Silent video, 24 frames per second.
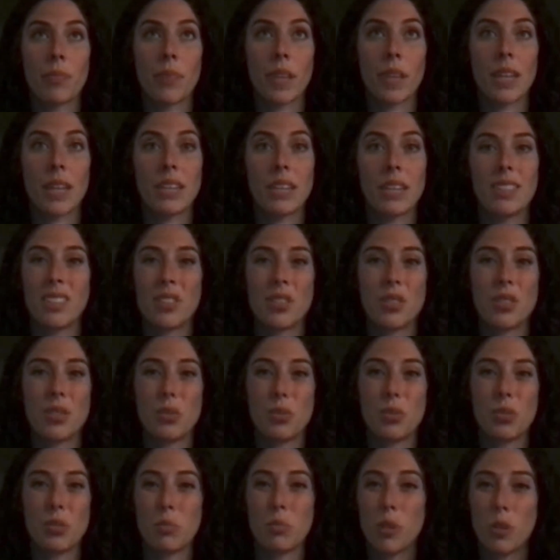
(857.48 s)
is it too
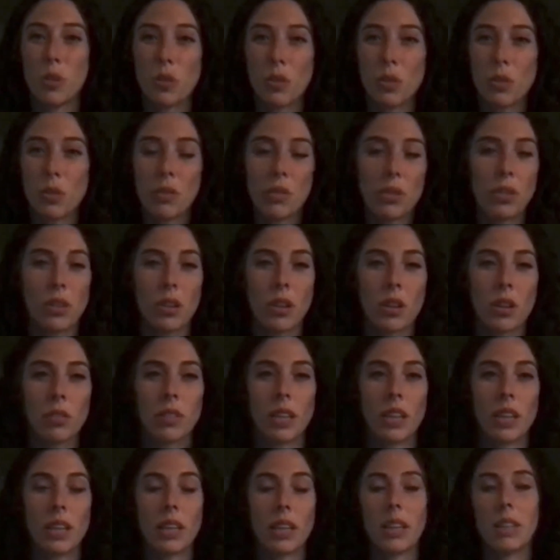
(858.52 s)
smooth, you know,
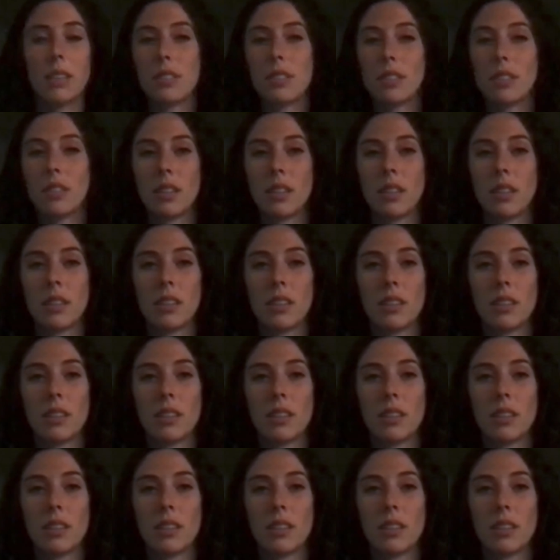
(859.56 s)
like is it